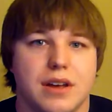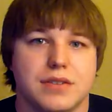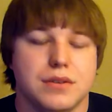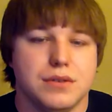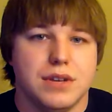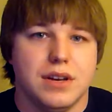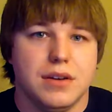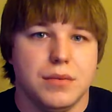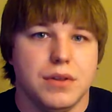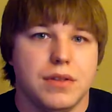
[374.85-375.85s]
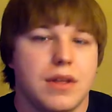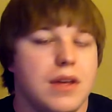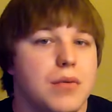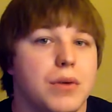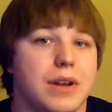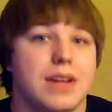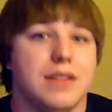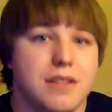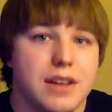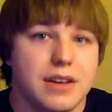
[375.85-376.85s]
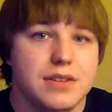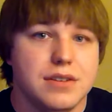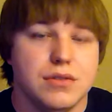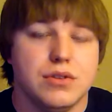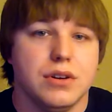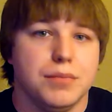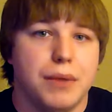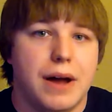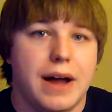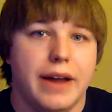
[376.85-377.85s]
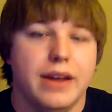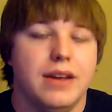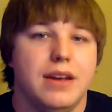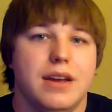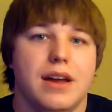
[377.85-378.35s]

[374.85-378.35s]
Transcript: associated with what it thinks you should buy